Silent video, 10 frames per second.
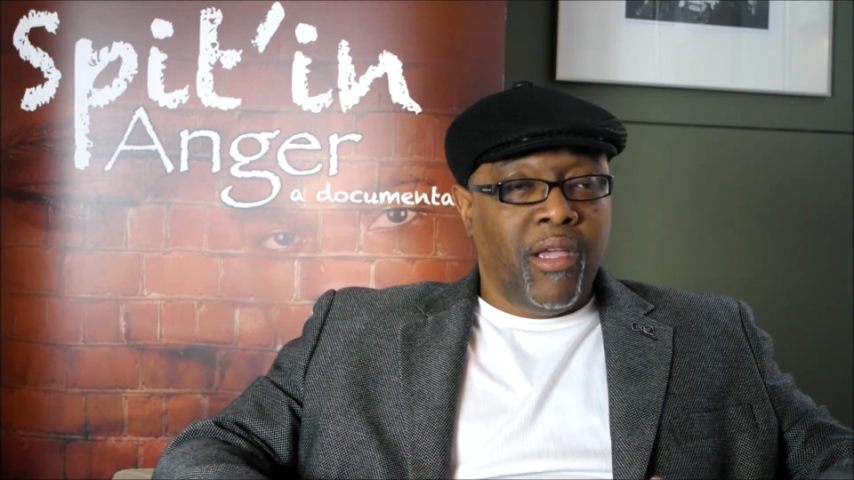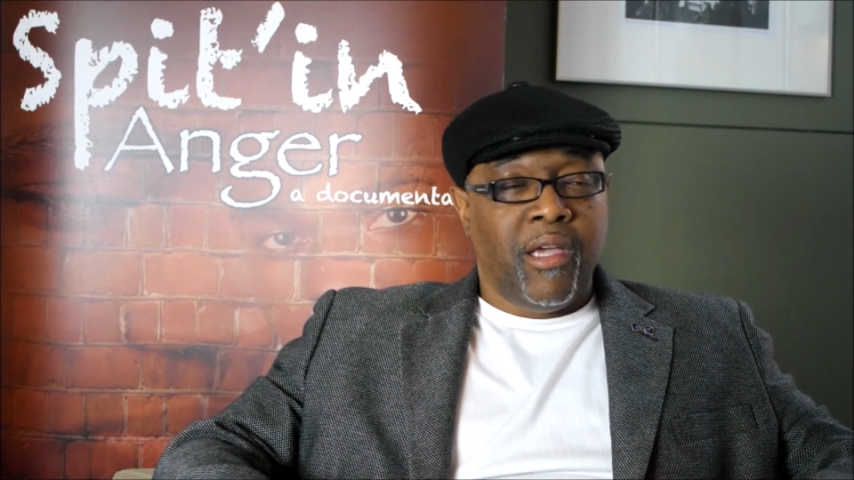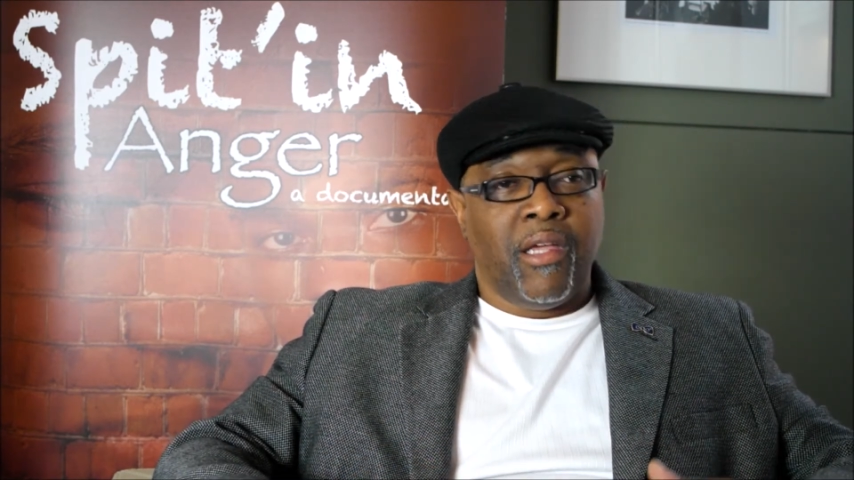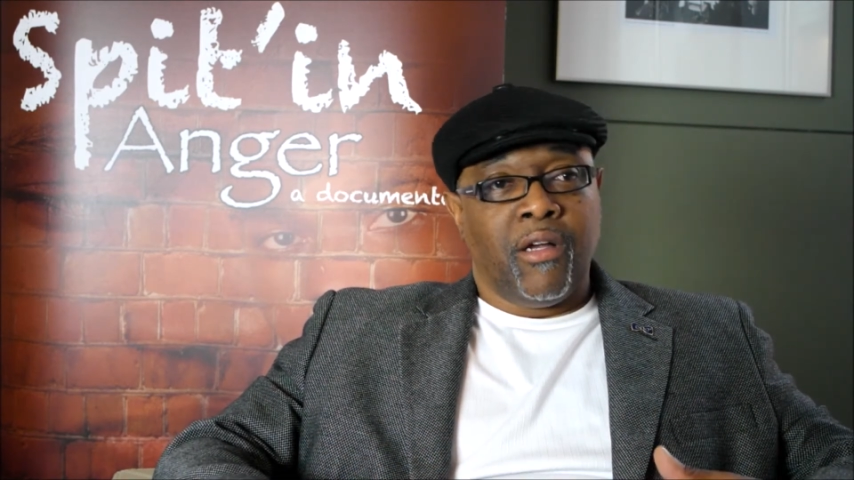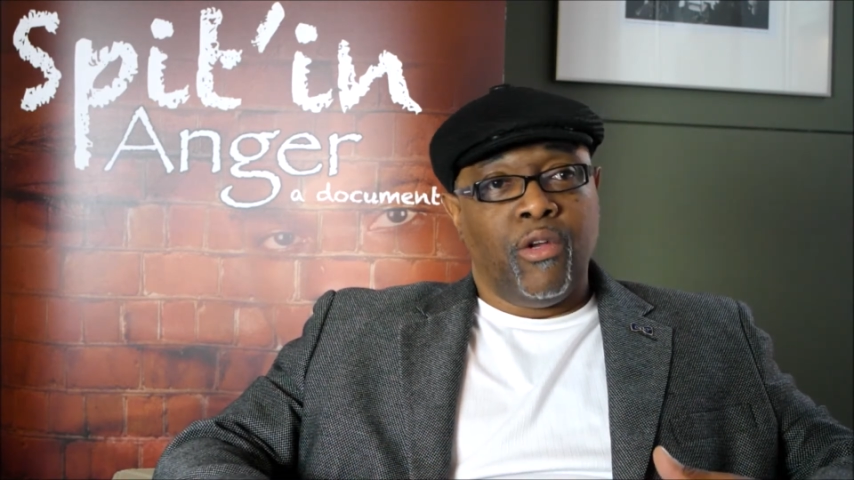
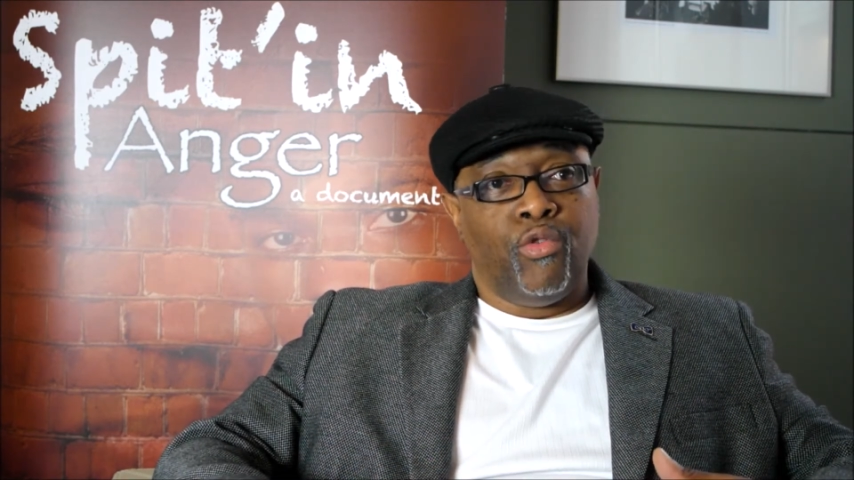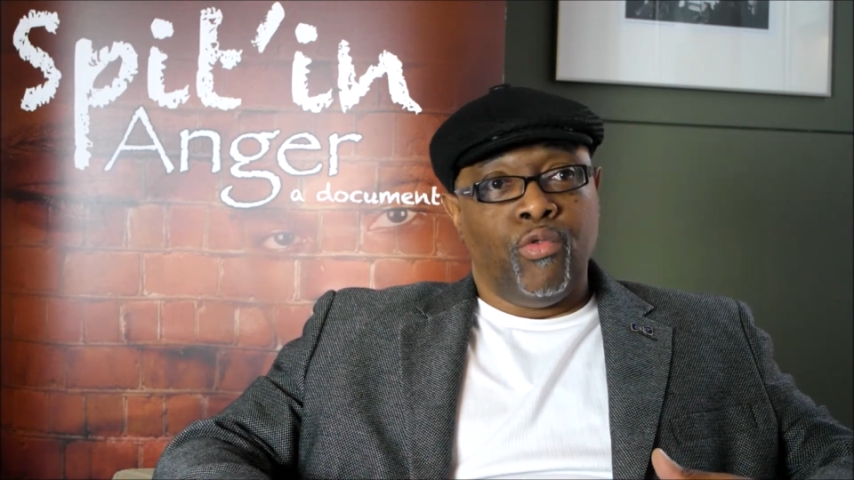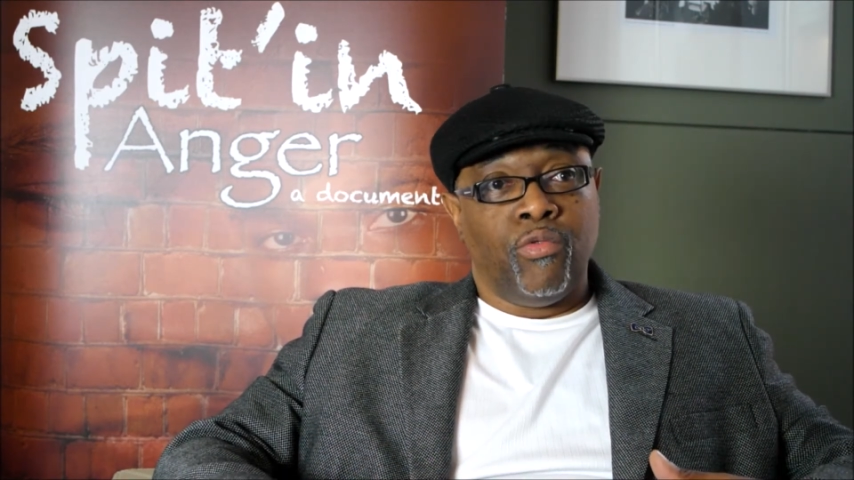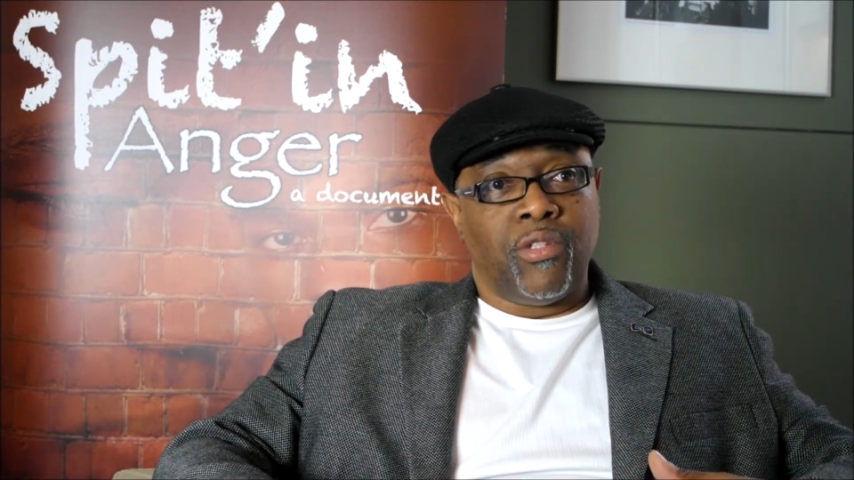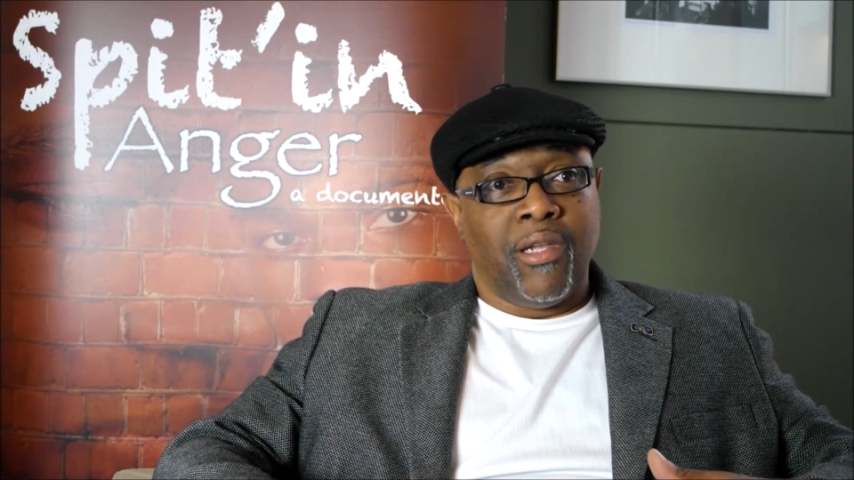it
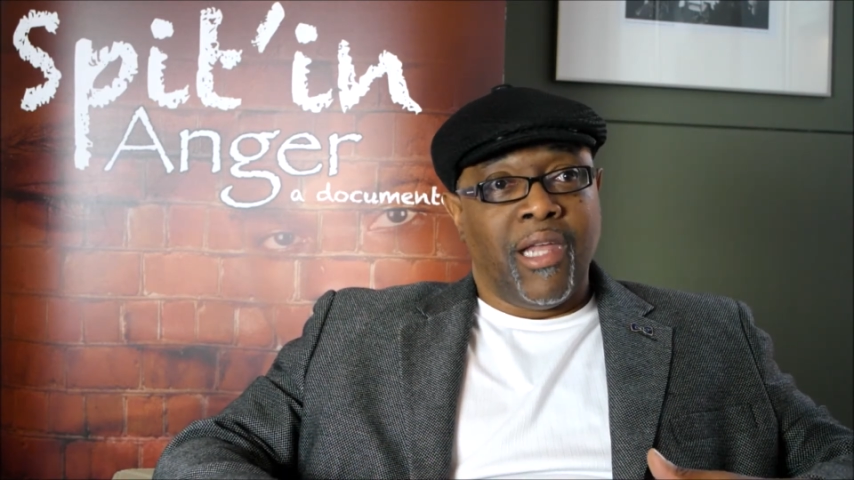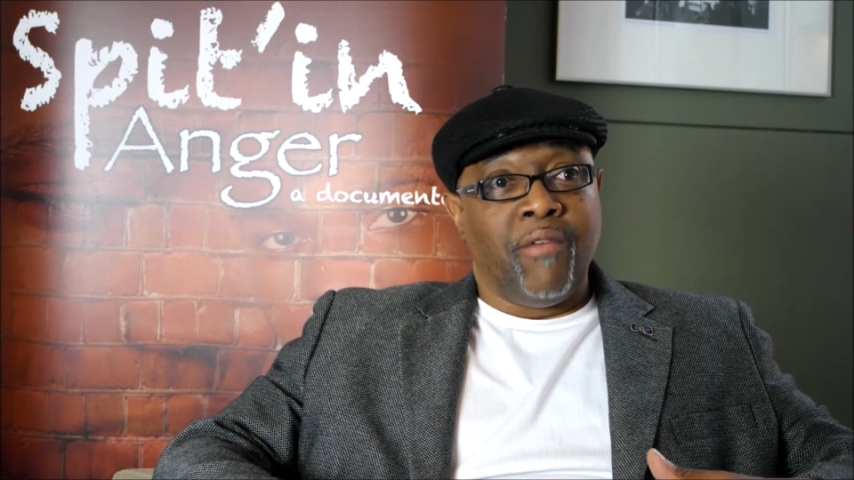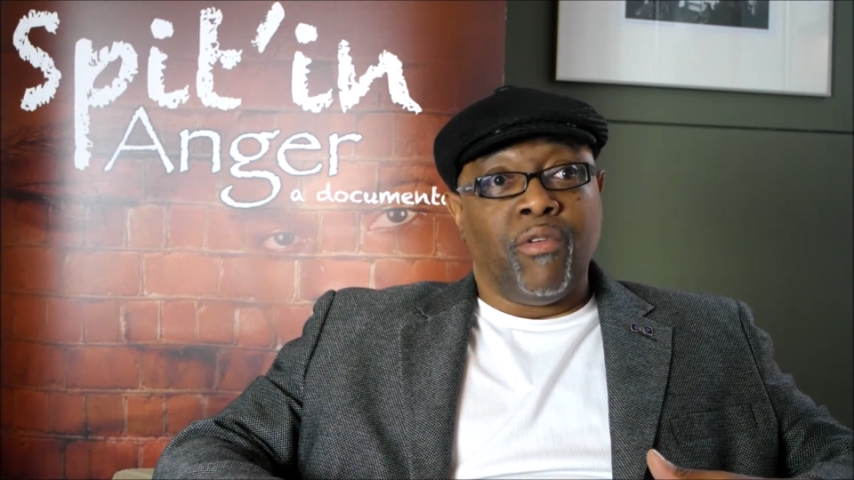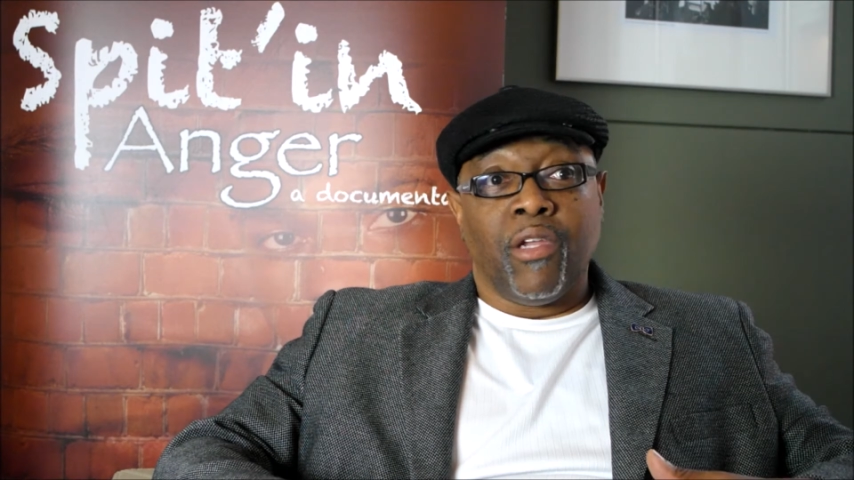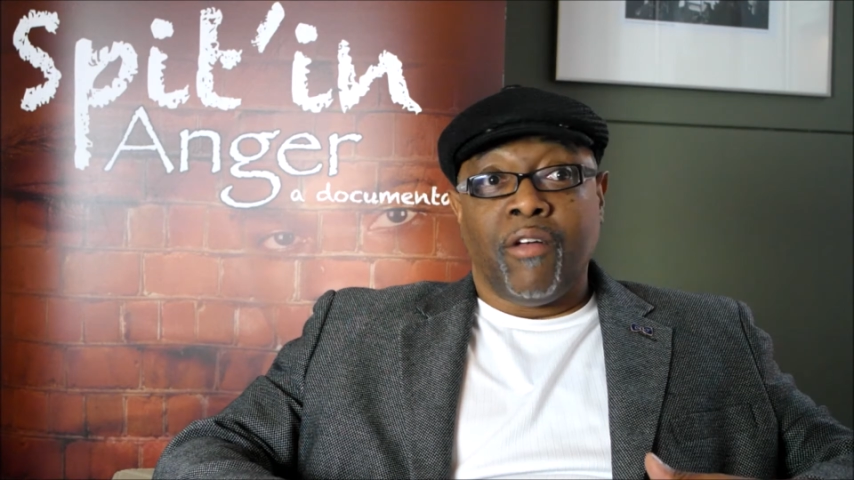includes a level